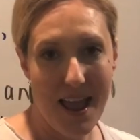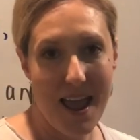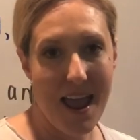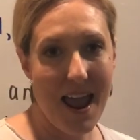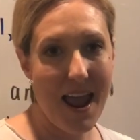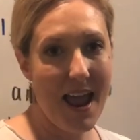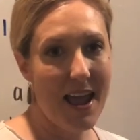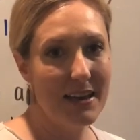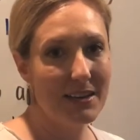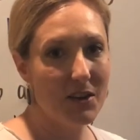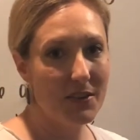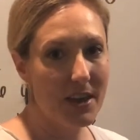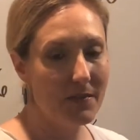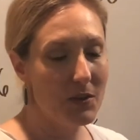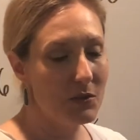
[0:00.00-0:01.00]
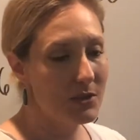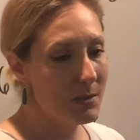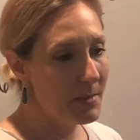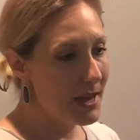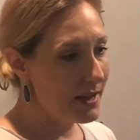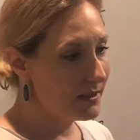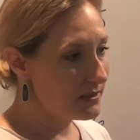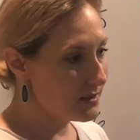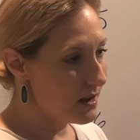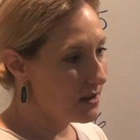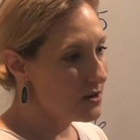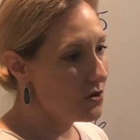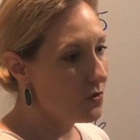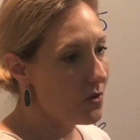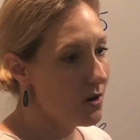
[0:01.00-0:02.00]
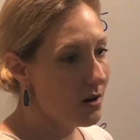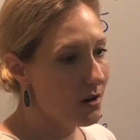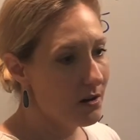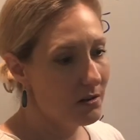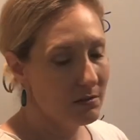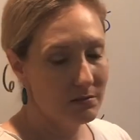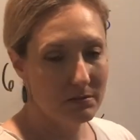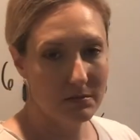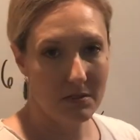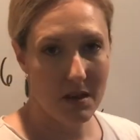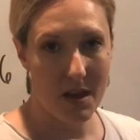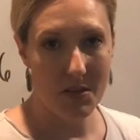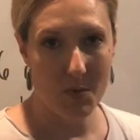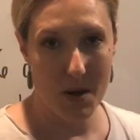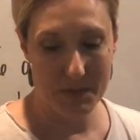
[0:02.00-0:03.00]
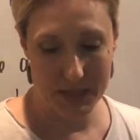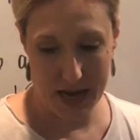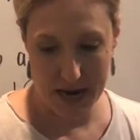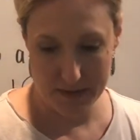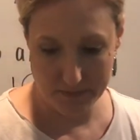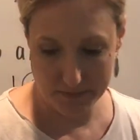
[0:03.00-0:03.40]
and I'll give you some hints on the website.